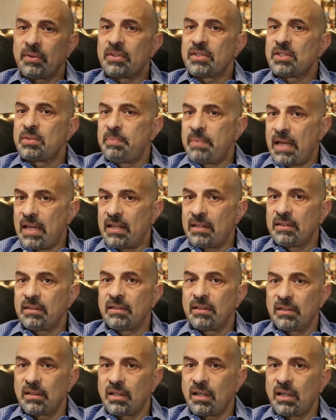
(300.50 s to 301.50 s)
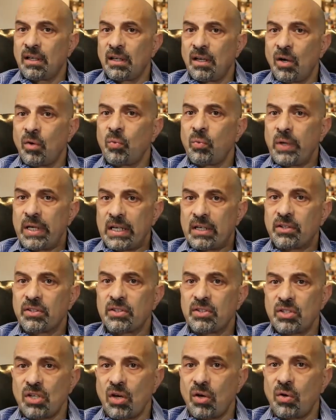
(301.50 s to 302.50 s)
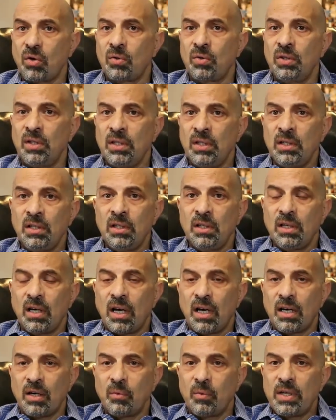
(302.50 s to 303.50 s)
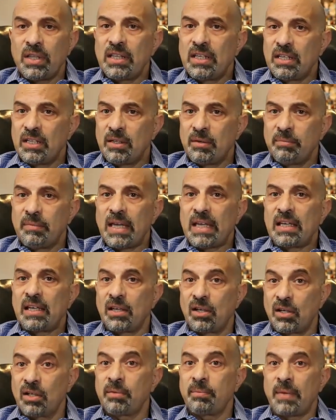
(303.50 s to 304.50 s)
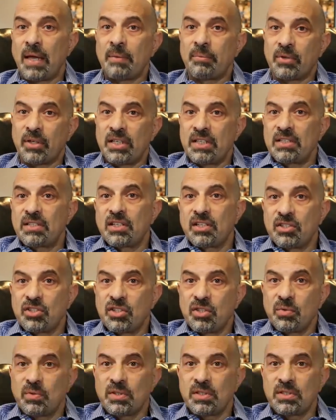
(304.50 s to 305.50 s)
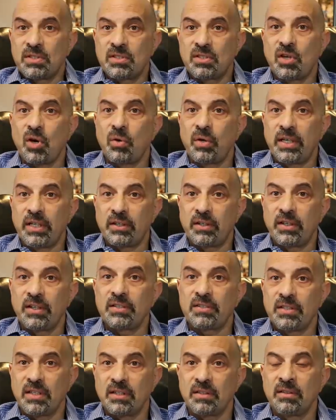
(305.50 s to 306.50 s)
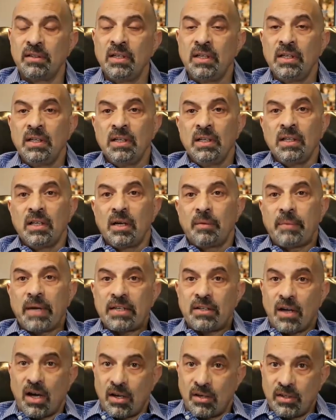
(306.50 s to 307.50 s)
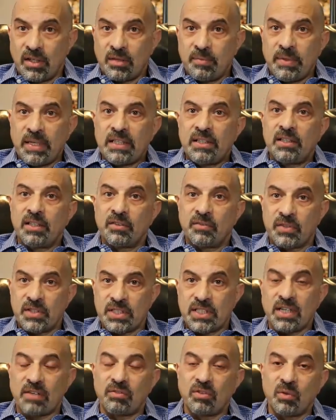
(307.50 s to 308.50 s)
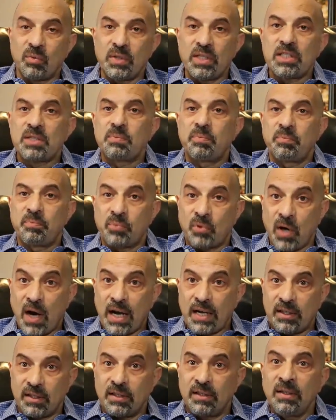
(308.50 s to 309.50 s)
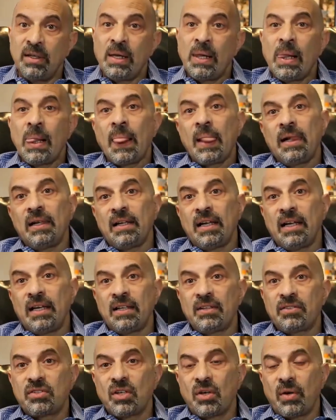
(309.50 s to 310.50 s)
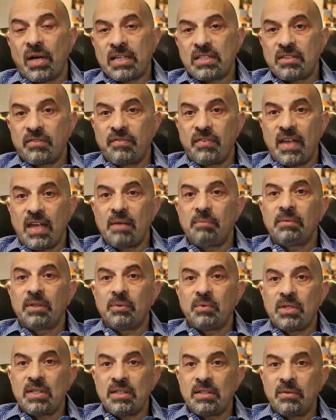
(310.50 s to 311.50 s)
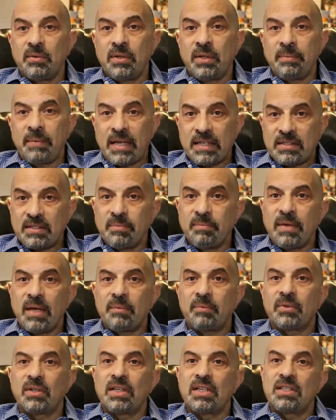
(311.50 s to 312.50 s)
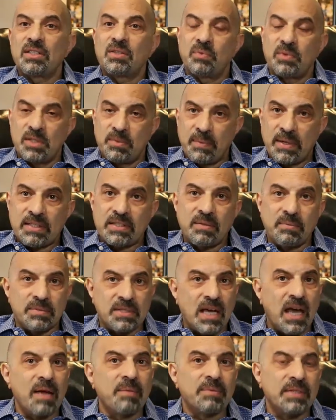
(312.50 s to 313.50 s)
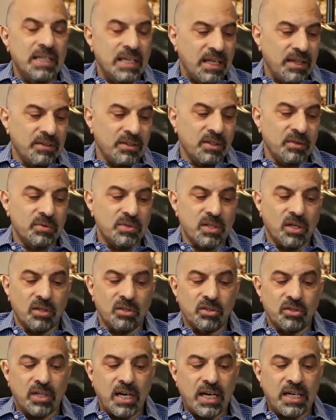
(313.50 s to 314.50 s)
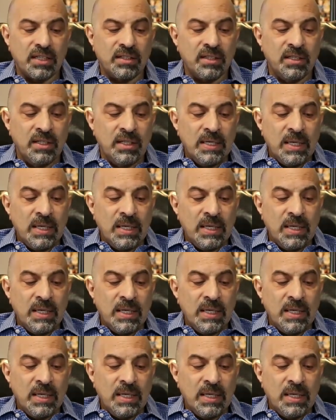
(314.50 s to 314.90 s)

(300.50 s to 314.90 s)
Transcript: to spend a week or so with him, making good memories, because she was coherent, and My daughter had been here for several weeks prior, and so as a family we made some memories, we spent some time together. It was all great.